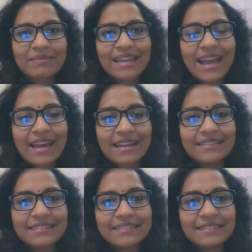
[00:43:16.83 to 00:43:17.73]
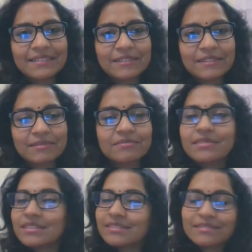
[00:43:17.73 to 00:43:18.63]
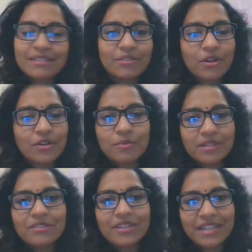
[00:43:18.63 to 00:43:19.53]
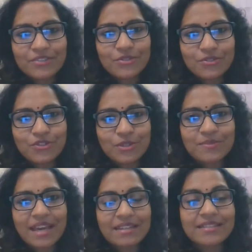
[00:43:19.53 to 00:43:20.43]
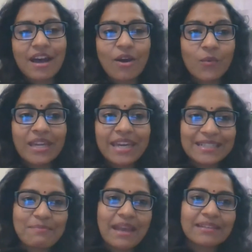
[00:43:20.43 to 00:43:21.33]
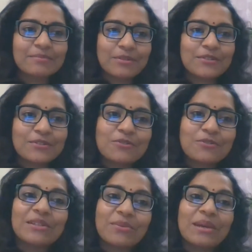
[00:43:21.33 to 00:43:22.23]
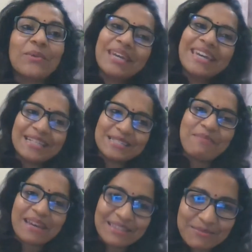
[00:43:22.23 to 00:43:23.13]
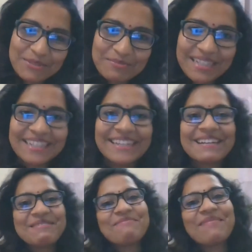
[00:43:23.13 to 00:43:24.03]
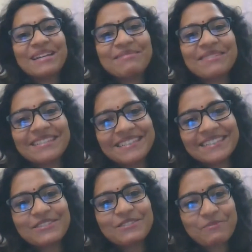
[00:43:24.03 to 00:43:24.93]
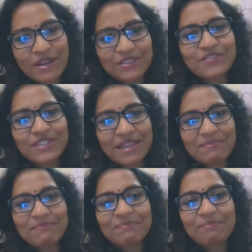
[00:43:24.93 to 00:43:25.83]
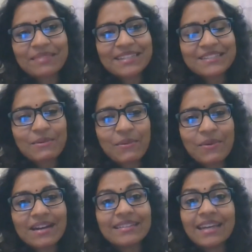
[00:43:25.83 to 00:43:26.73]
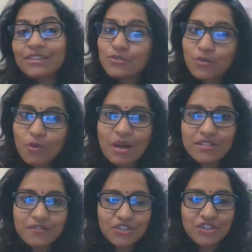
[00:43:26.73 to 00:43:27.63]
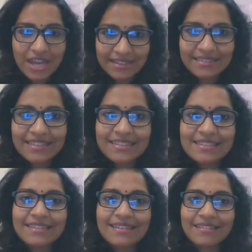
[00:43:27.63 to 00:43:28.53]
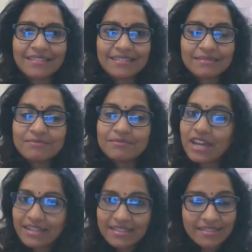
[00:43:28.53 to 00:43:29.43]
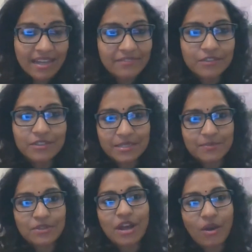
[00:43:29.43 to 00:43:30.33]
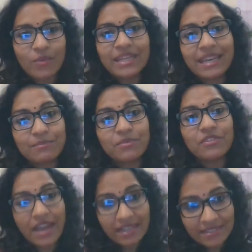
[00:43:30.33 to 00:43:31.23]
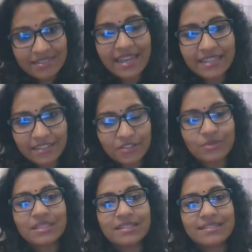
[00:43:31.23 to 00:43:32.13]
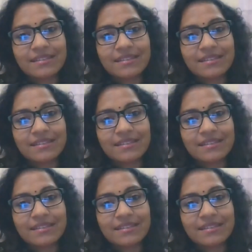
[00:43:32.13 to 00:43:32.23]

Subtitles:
And in order to build relationships, that is how we expect a person to be, the way we expect them to be might be a little too much for them. So thank you so much for sharing these very insightful tips on how we can prevent getting into these